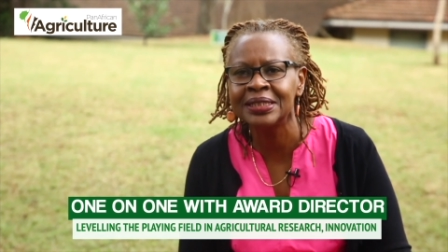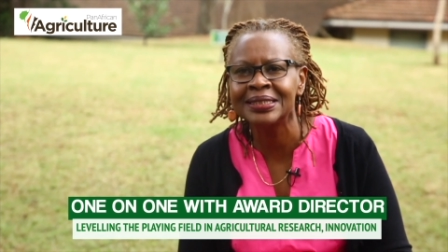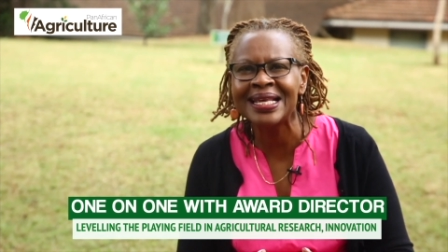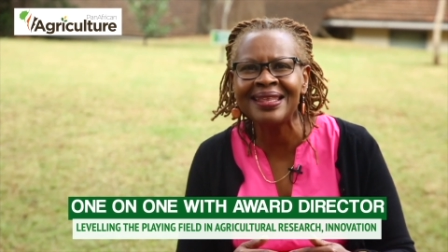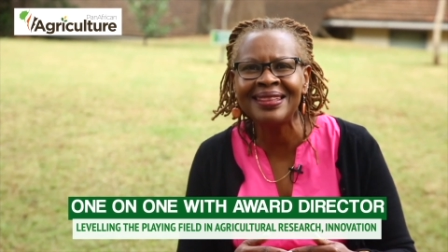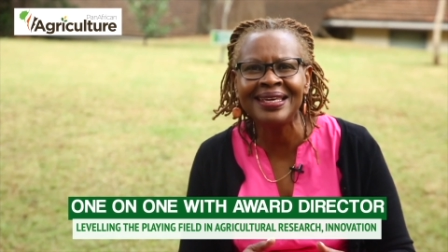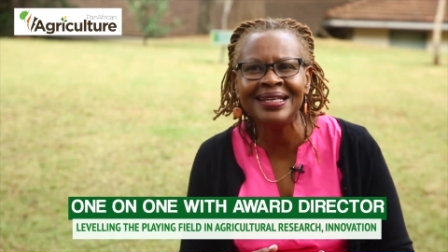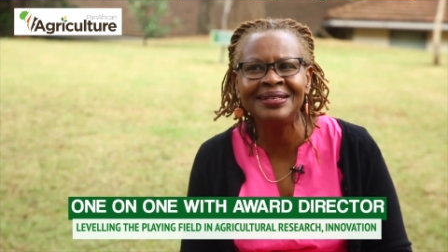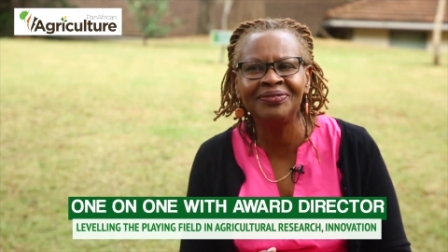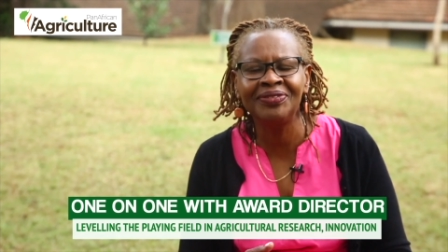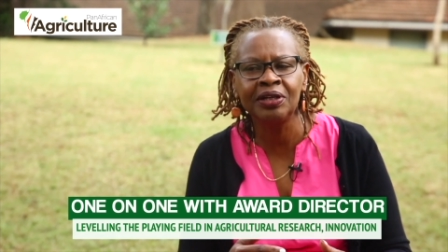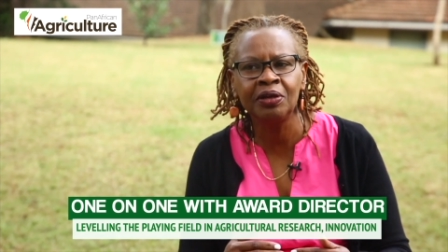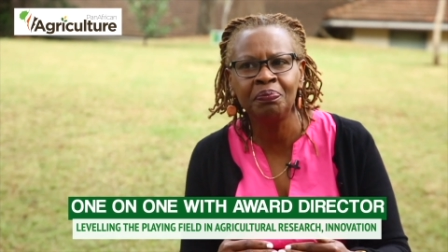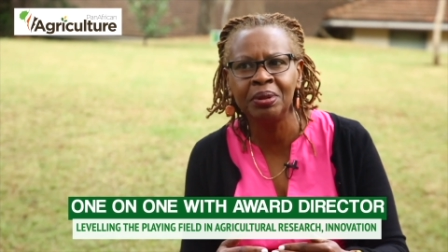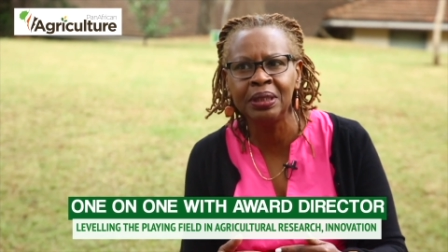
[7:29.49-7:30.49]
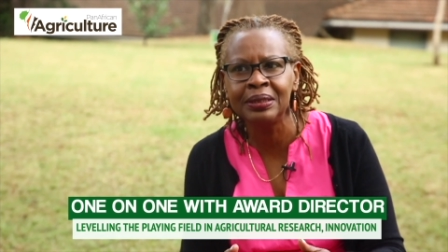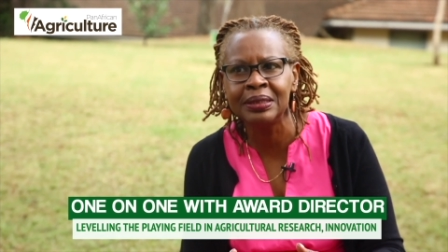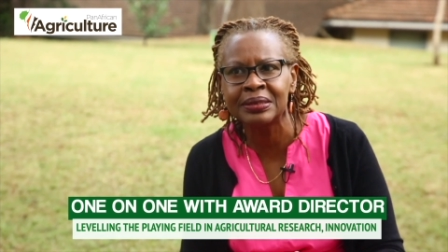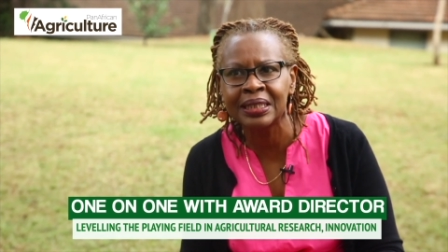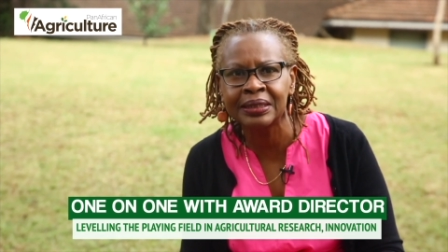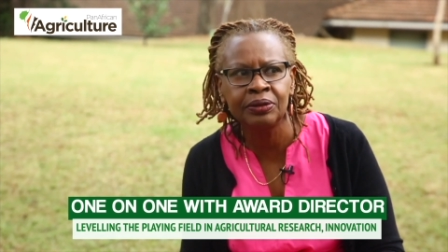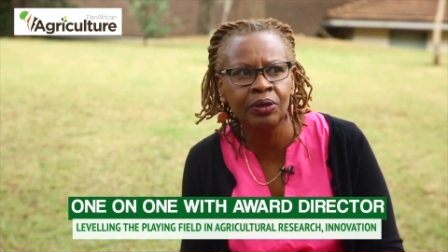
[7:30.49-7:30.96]
Are they developing
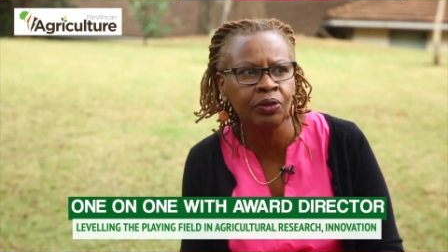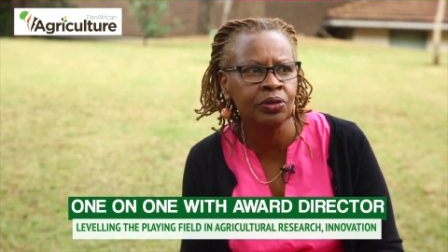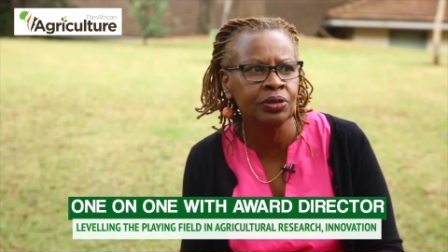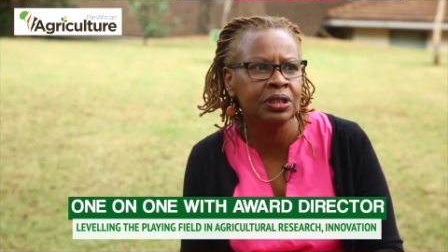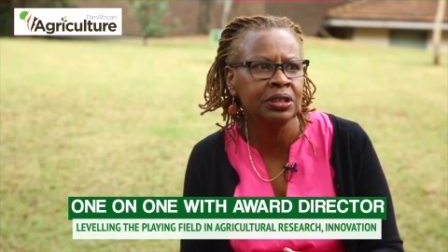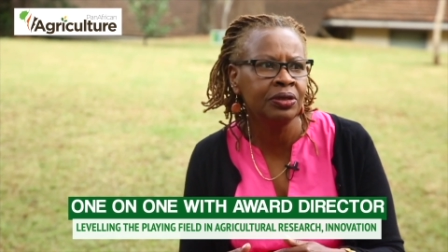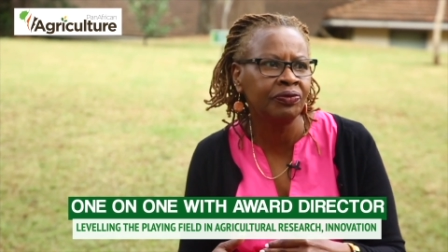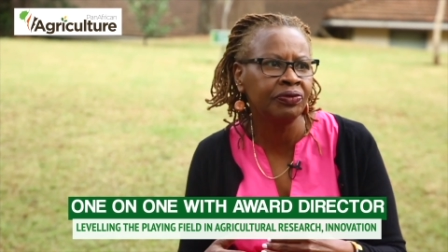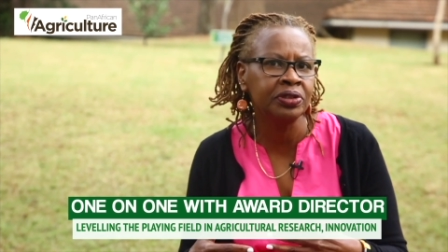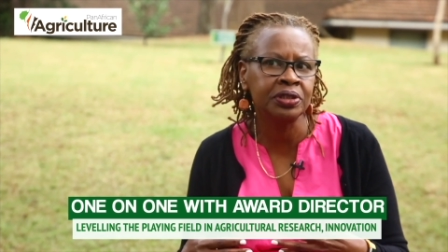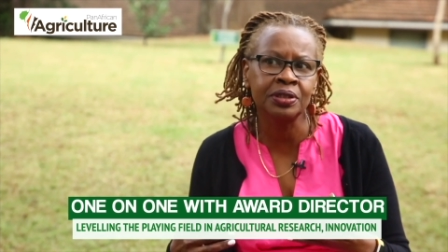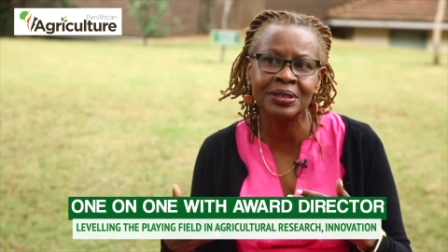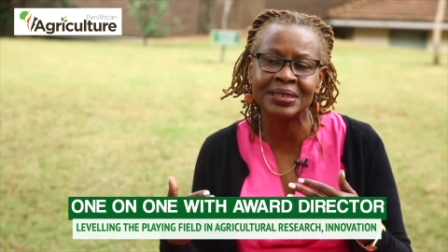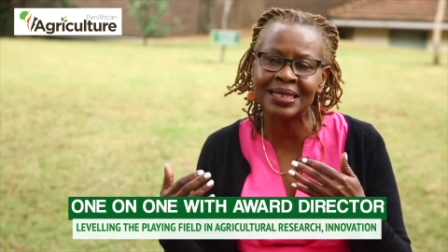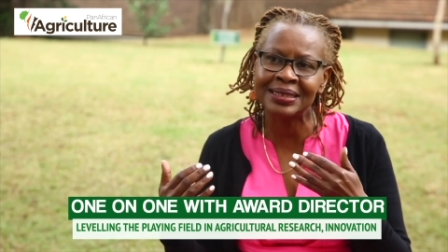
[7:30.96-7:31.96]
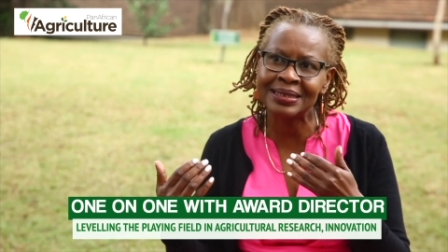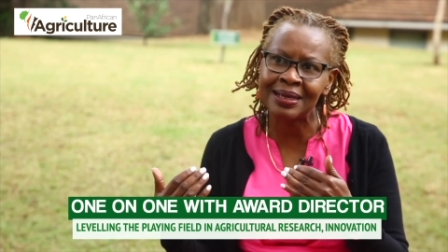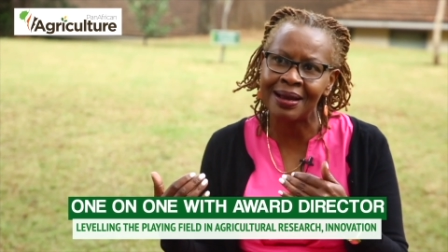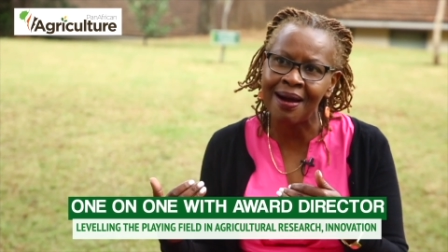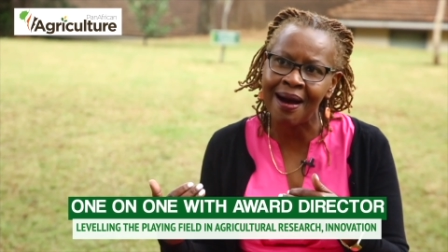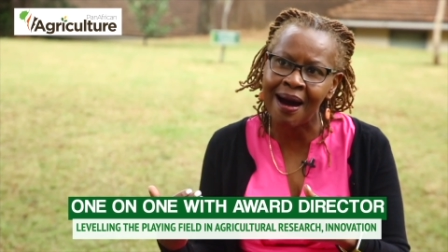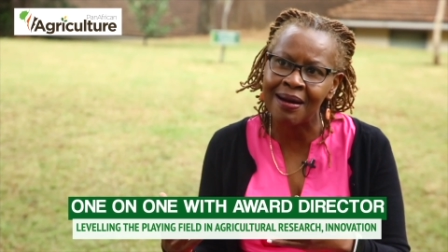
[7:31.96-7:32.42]
technology innovations that
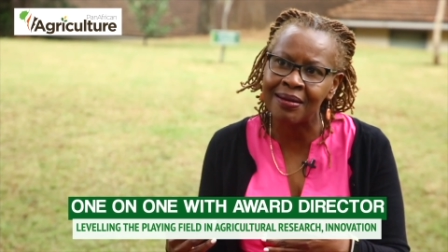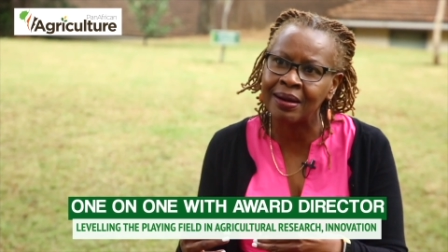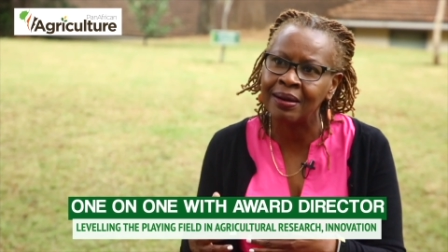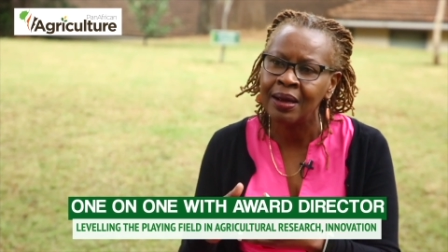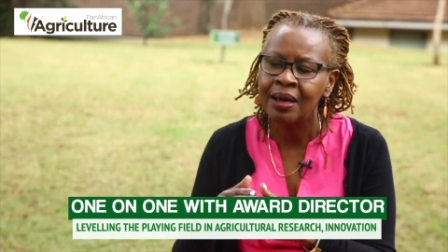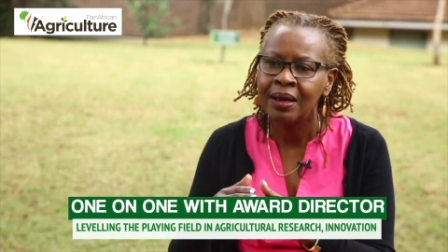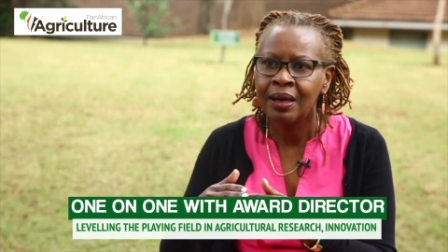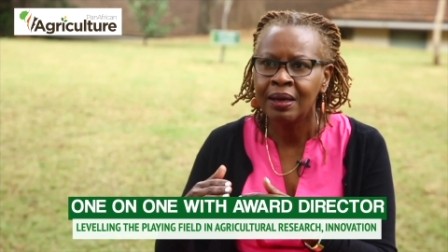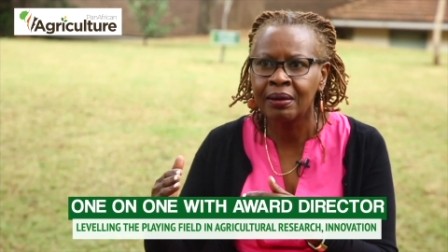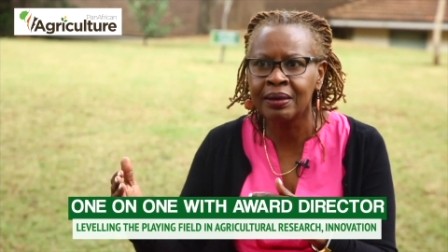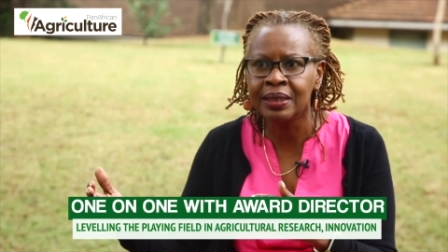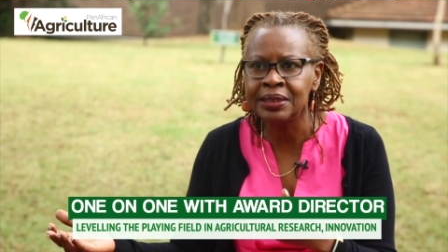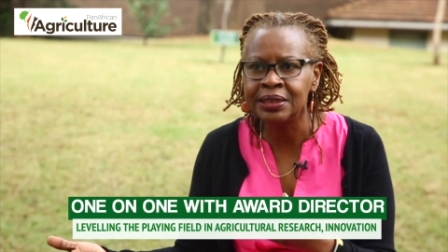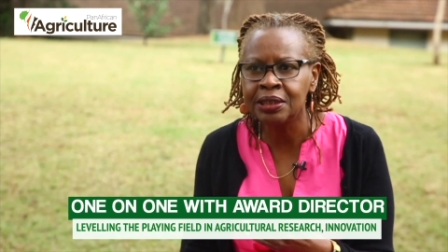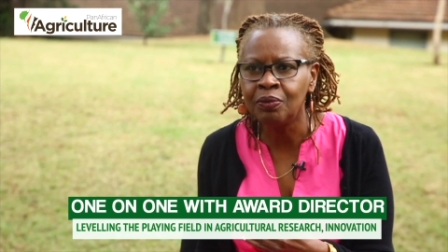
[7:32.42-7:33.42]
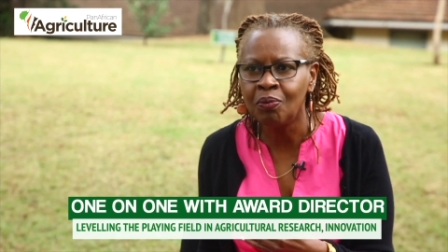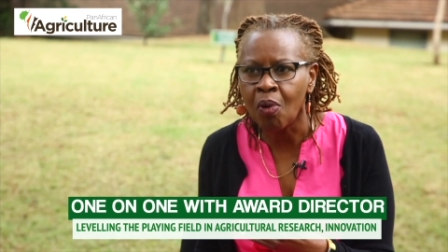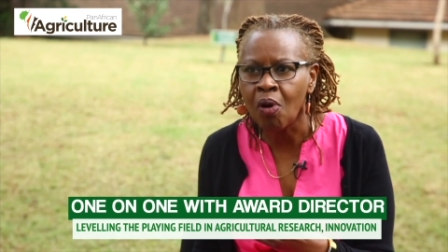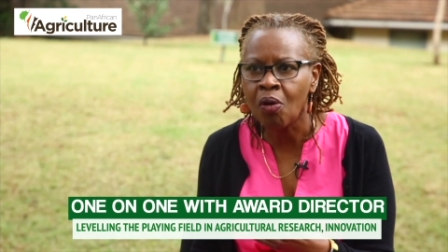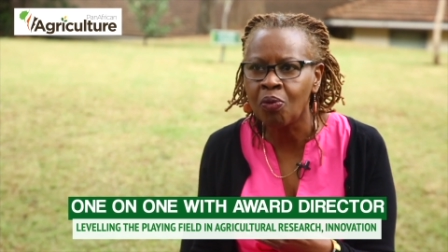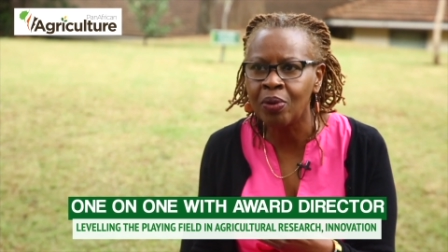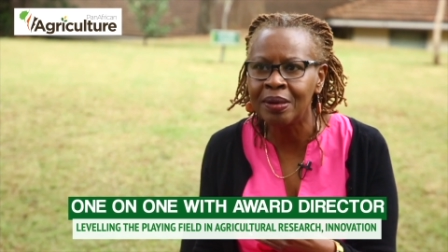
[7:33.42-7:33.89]
are reaching
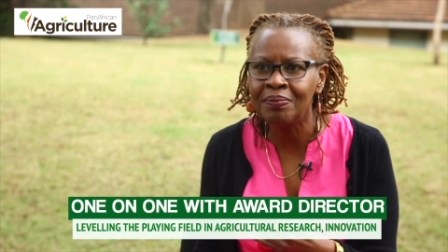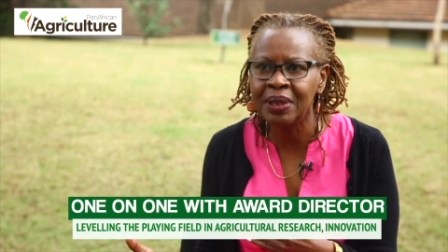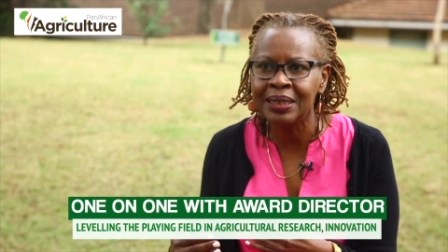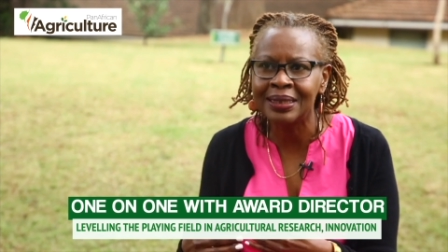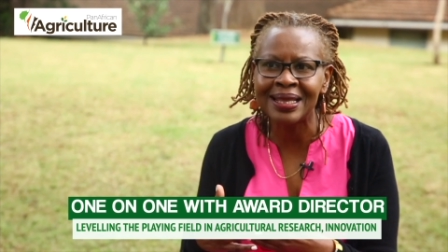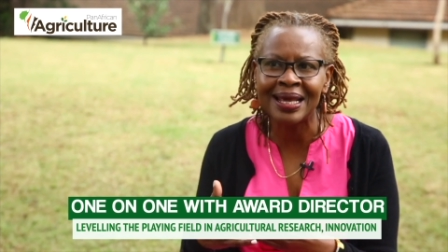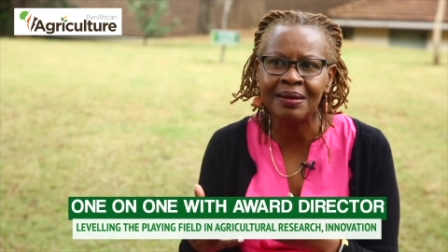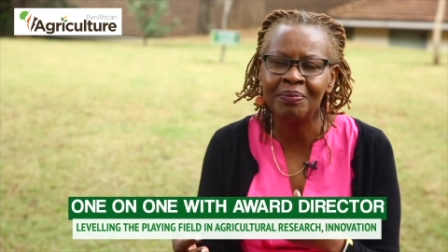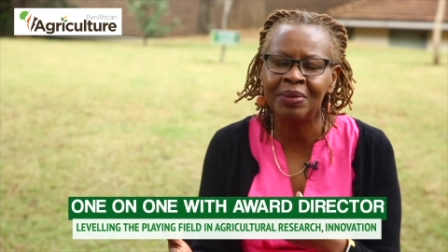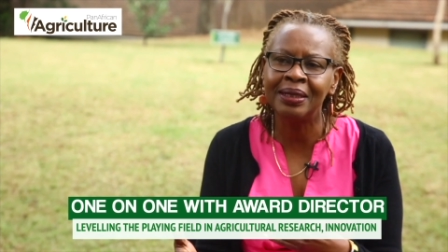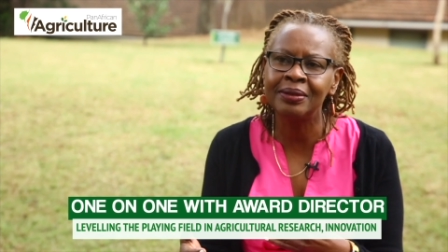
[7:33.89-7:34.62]
more women than men?